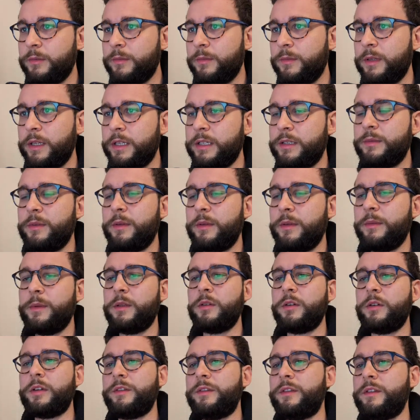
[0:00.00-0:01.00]
Let's maybe
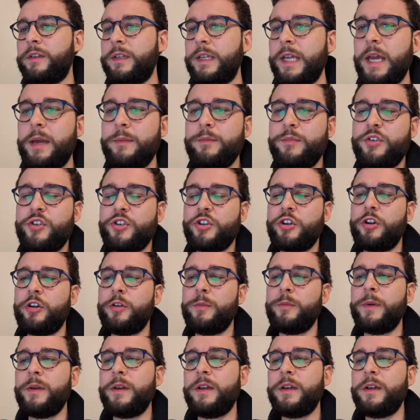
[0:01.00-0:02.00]
look at the damp
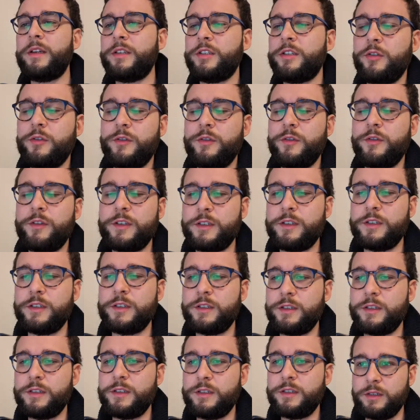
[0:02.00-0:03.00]
chirp. So this
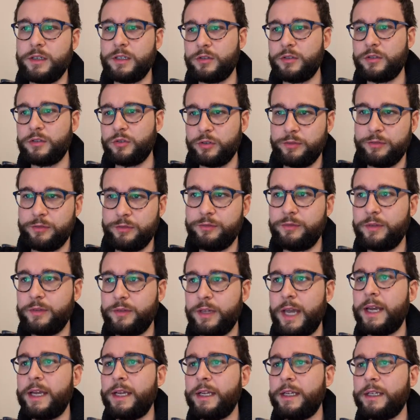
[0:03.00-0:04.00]
is sort of
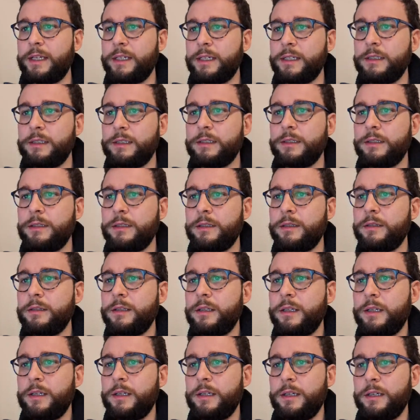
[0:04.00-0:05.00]
adding a little
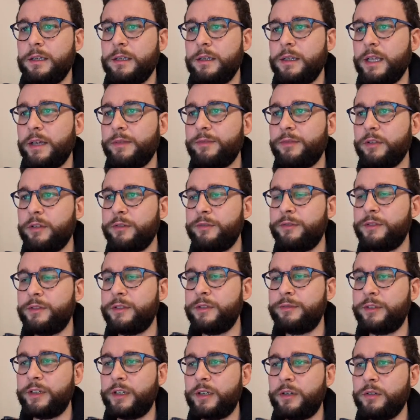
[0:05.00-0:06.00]
level of
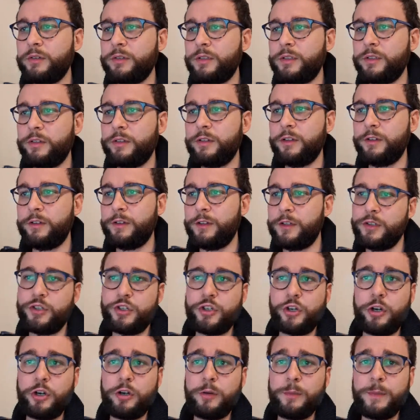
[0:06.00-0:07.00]
difficulty to the
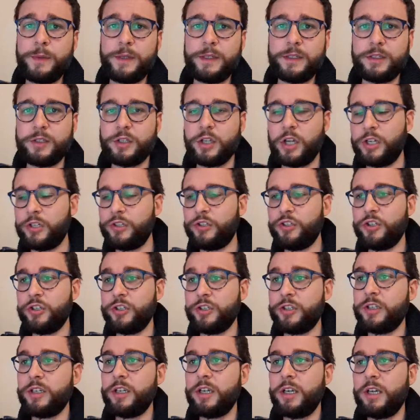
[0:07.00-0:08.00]
chirp. It's not
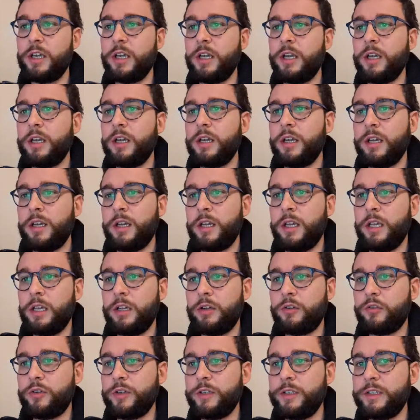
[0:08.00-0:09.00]
just
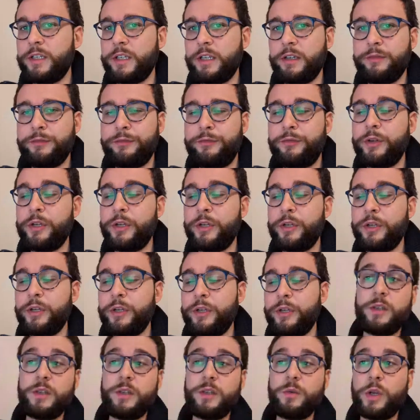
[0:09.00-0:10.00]
increasing in
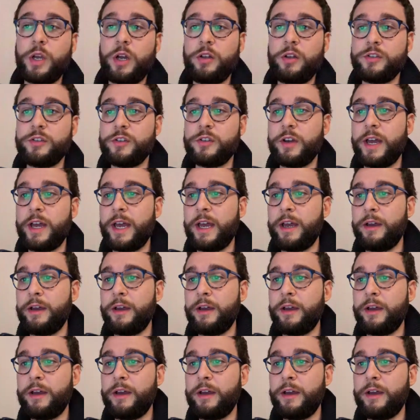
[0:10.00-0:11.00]
frequency, we also
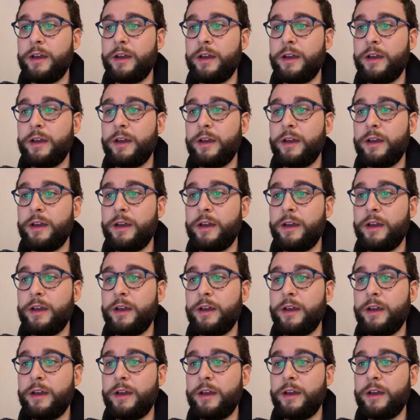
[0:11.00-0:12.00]
have a
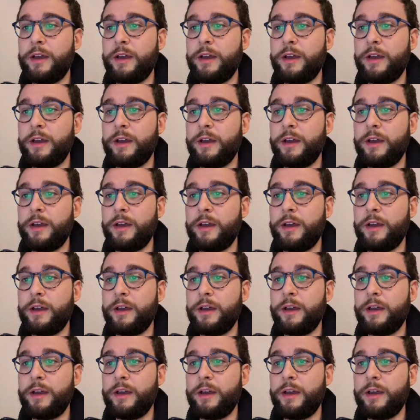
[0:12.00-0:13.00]
dampening amplitude
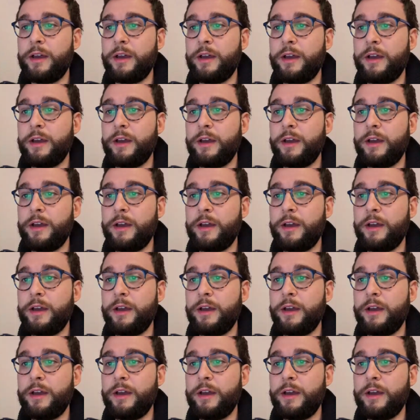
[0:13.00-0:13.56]
with time.